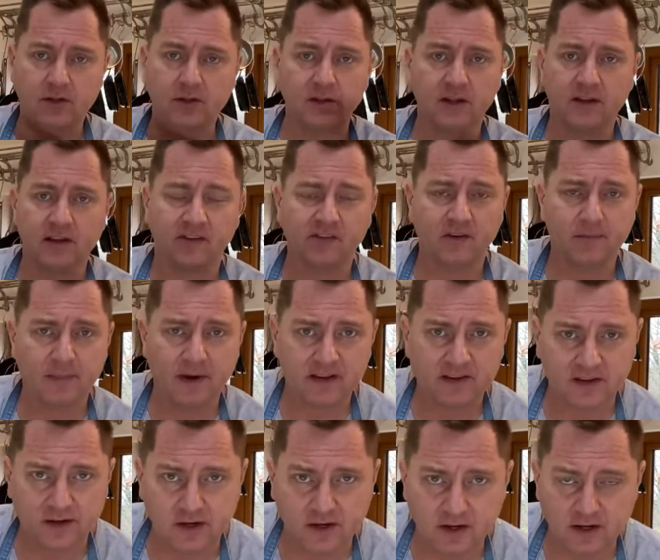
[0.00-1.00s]
Doesn't
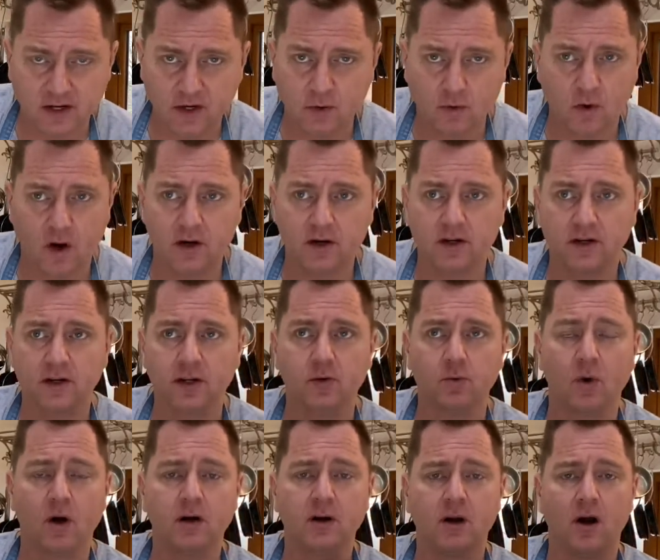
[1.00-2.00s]
matter. You won't
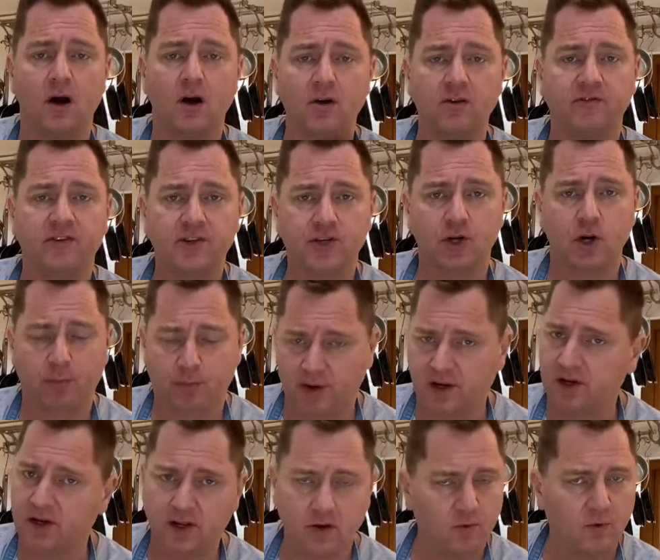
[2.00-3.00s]
over chop
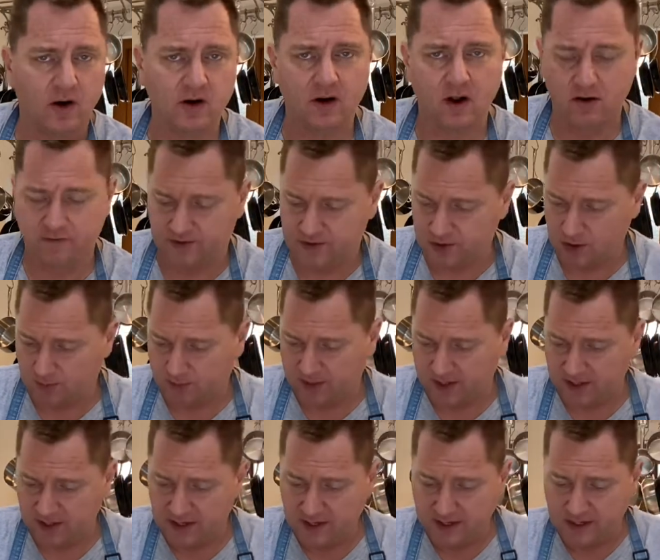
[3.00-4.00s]
it.
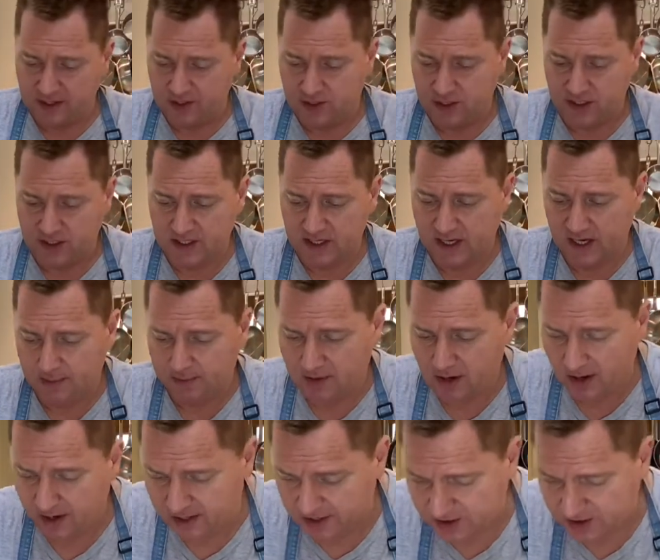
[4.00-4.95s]
Just keep going.